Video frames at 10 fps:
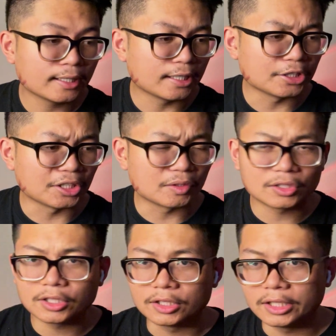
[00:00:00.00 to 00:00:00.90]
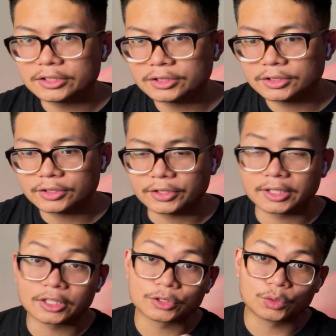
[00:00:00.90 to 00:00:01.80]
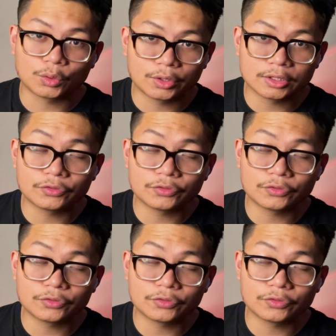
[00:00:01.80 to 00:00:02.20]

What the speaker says: any guitar lessons or guitar tutorials